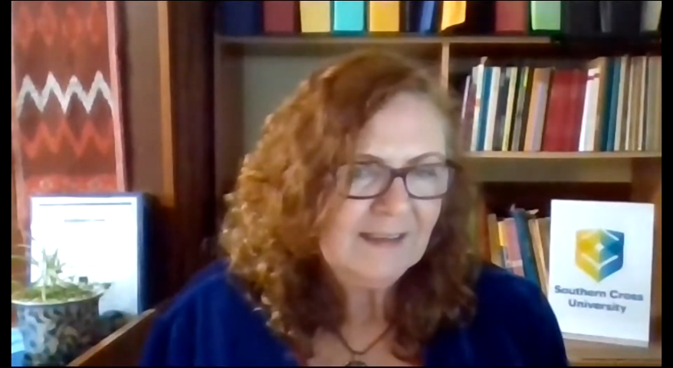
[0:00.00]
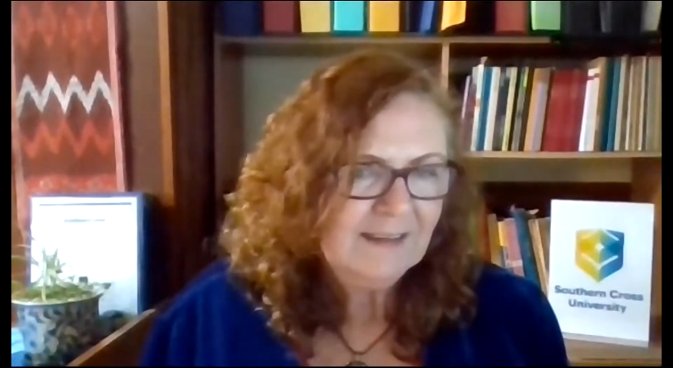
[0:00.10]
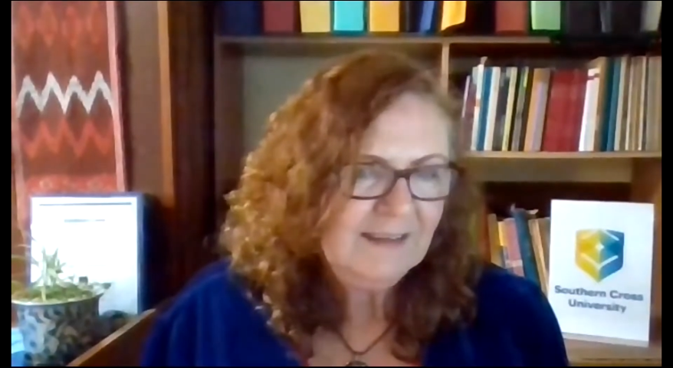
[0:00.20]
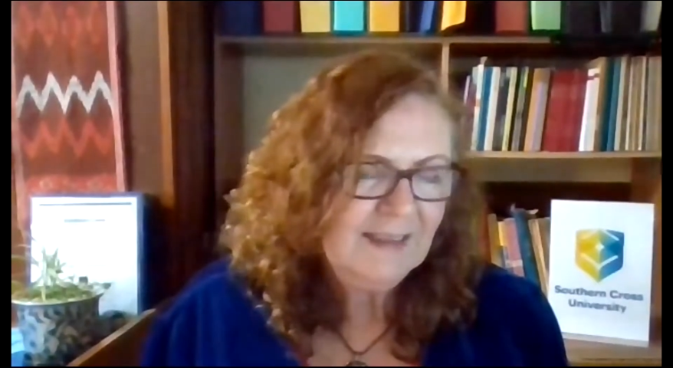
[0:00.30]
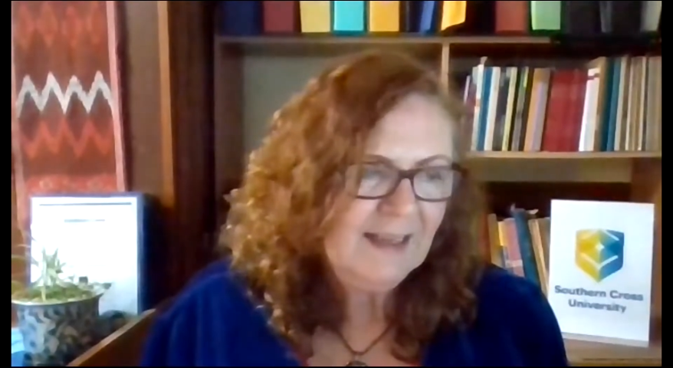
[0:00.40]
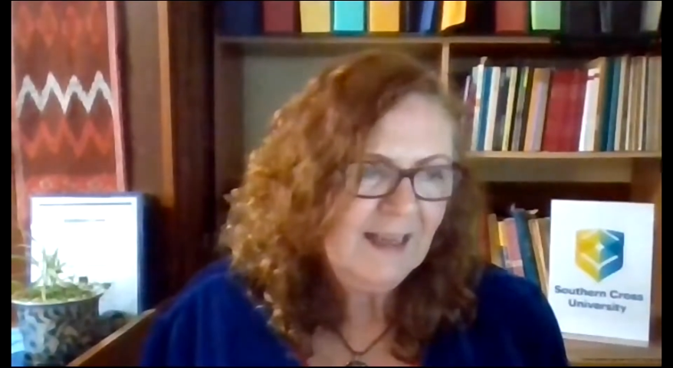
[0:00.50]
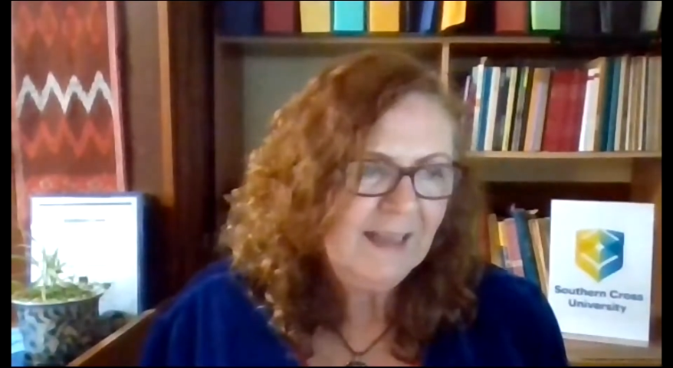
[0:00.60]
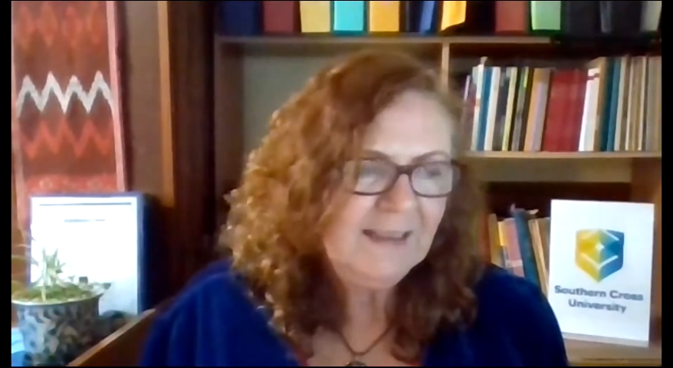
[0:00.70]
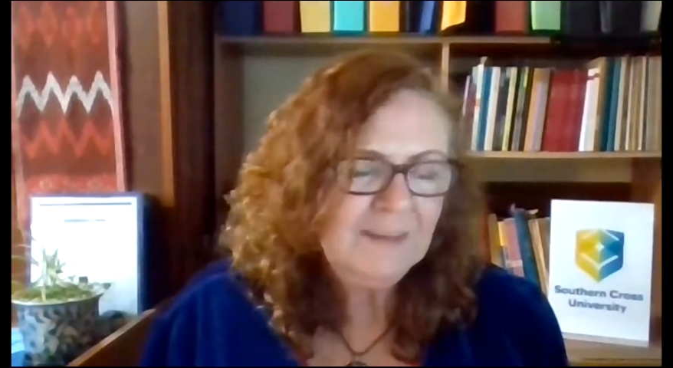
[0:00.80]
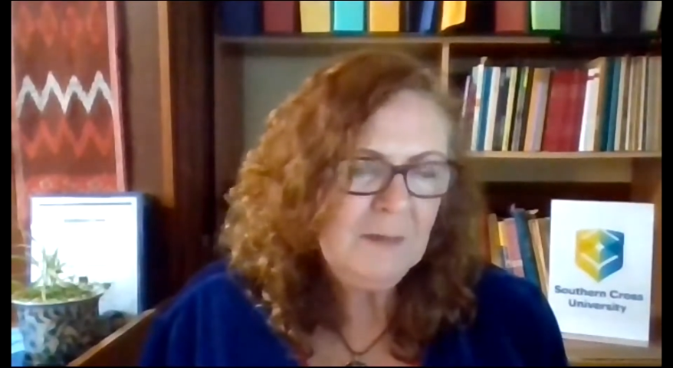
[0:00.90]
Yeah,
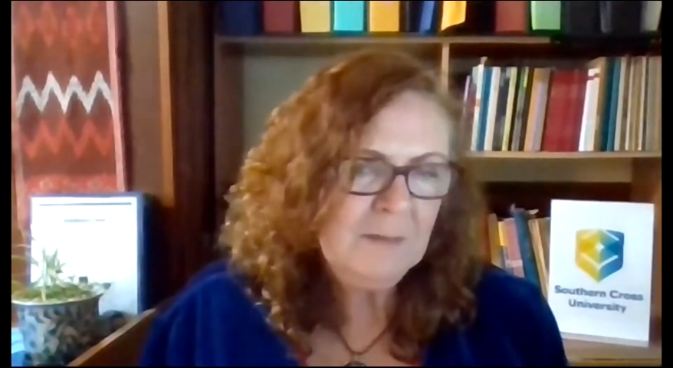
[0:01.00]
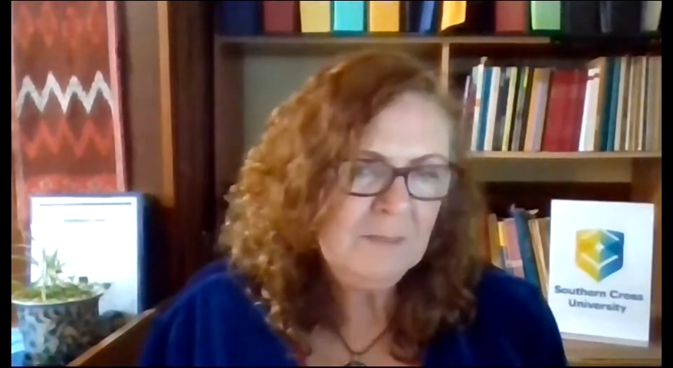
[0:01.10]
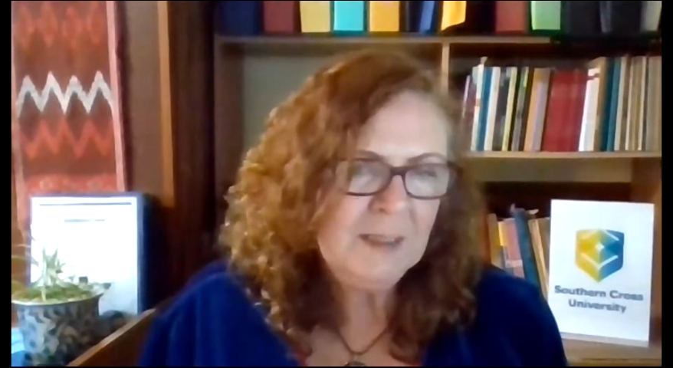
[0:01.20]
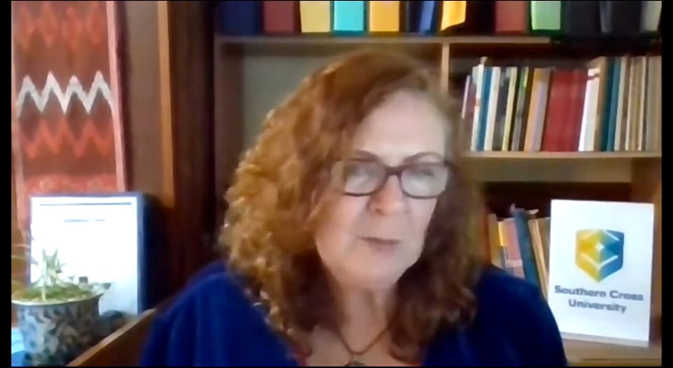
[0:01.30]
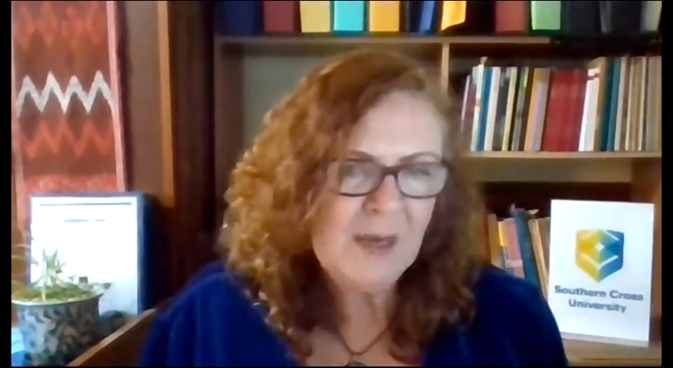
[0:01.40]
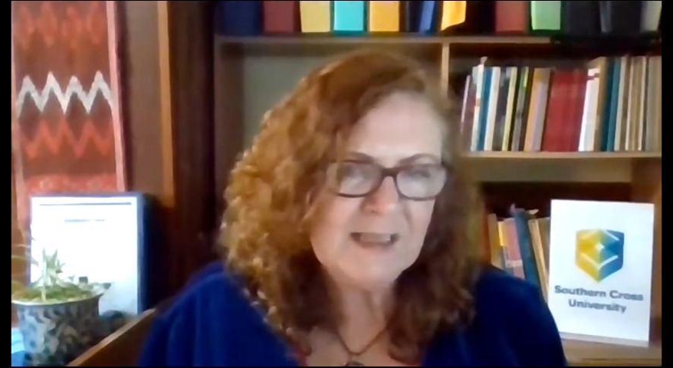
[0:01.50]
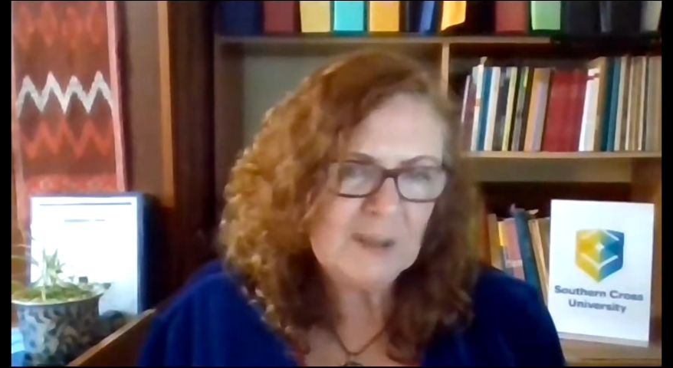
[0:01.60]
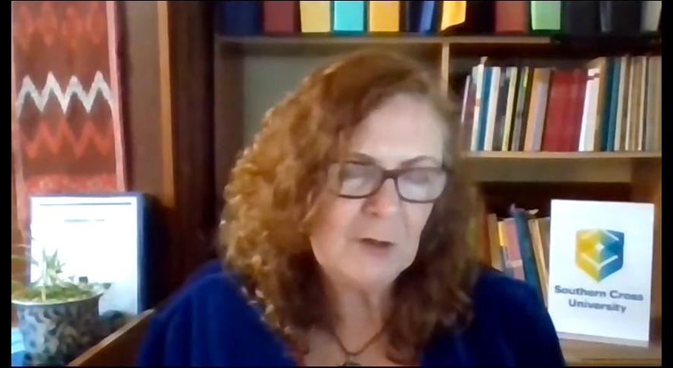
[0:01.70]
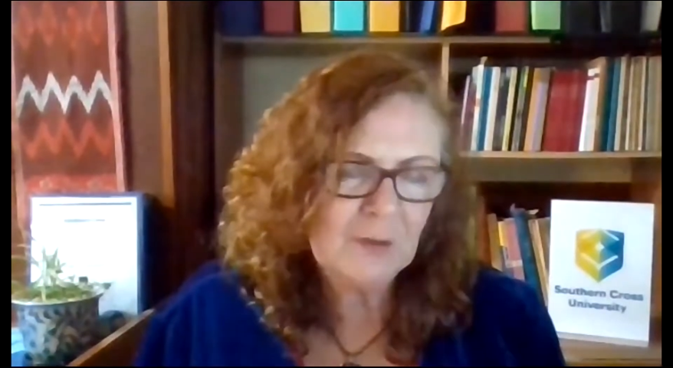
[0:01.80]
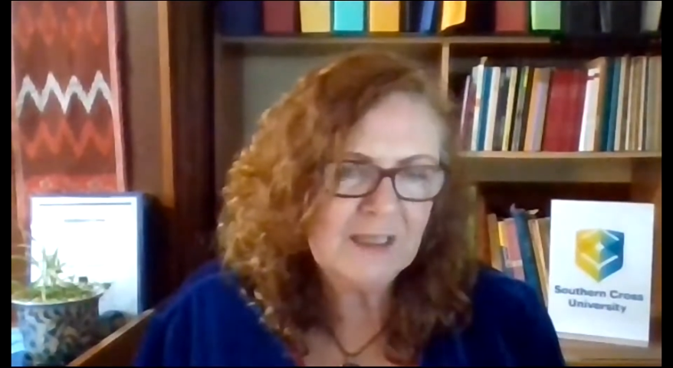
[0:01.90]
and in many ways,
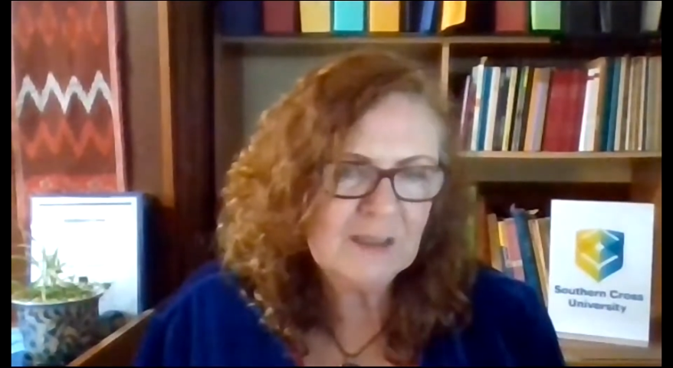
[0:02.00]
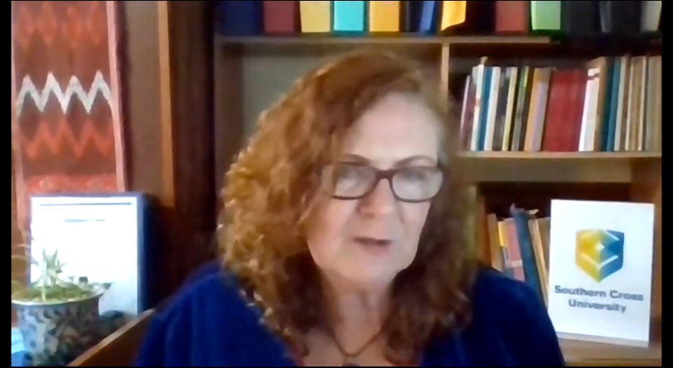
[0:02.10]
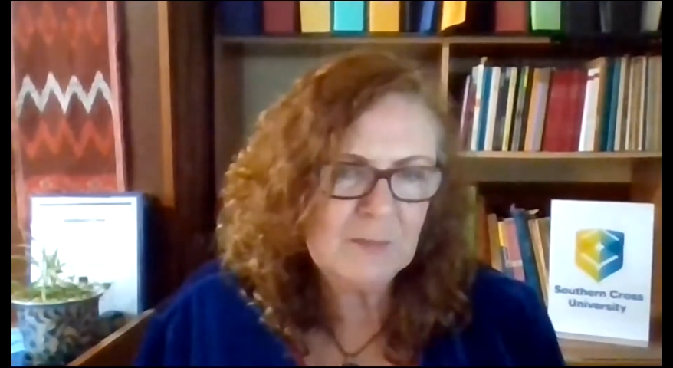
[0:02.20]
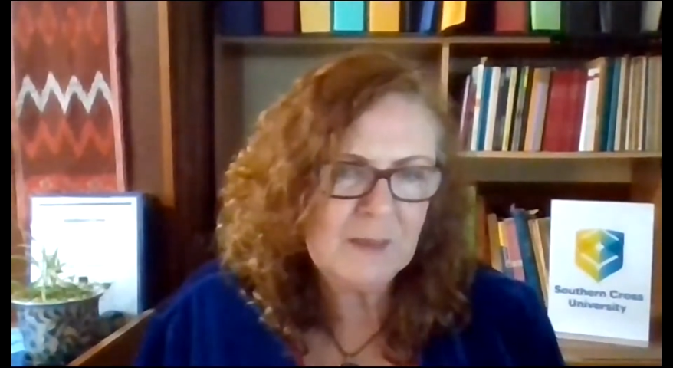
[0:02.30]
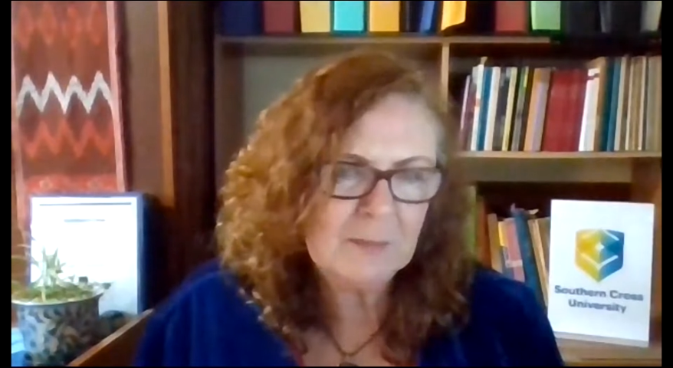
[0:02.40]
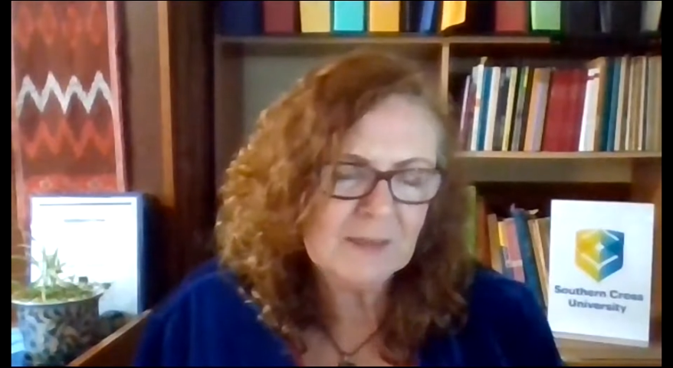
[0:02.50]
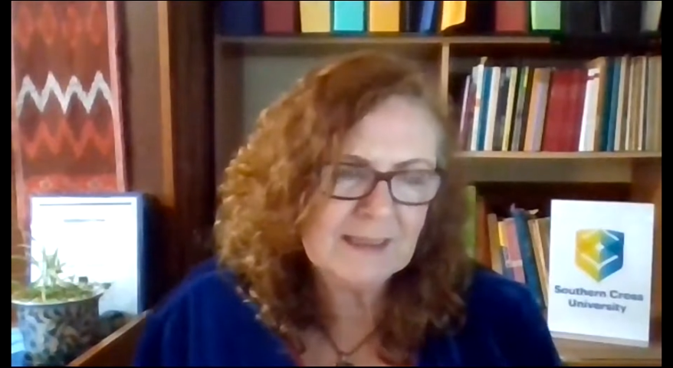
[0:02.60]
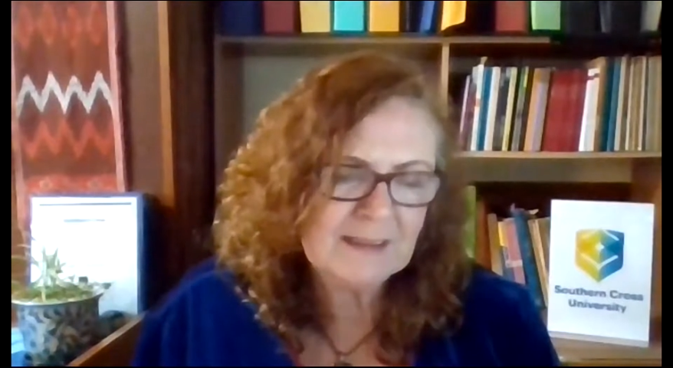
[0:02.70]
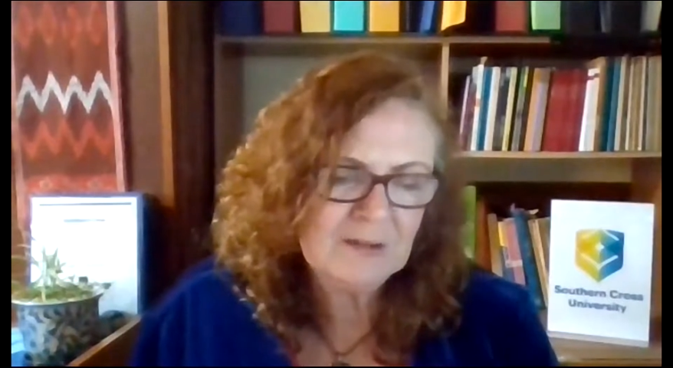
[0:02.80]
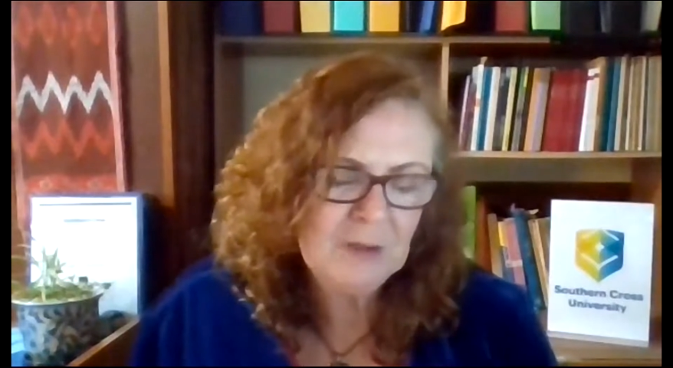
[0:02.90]
oral history and
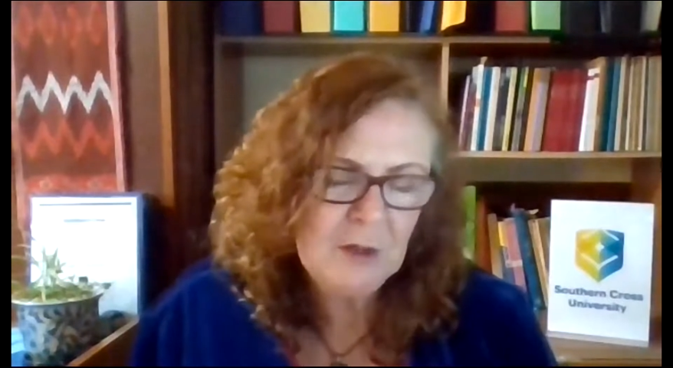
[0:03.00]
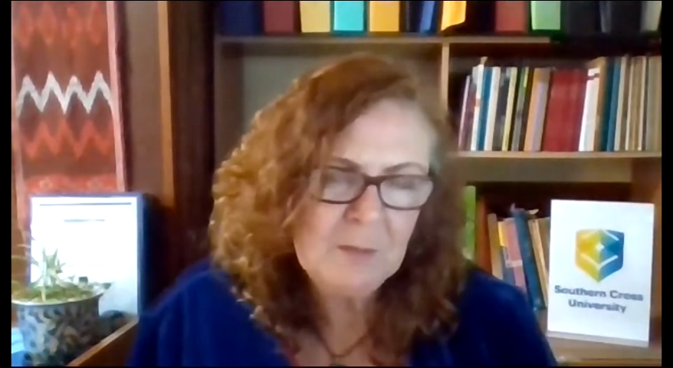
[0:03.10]
people's, you know,